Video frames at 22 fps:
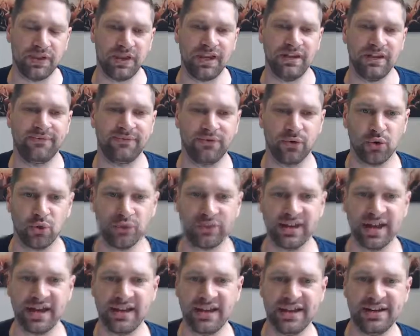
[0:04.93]
the four
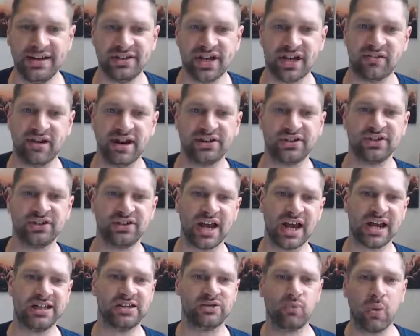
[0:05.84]
day lead generation
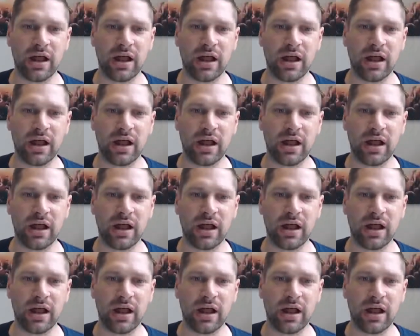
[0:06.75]
challenge.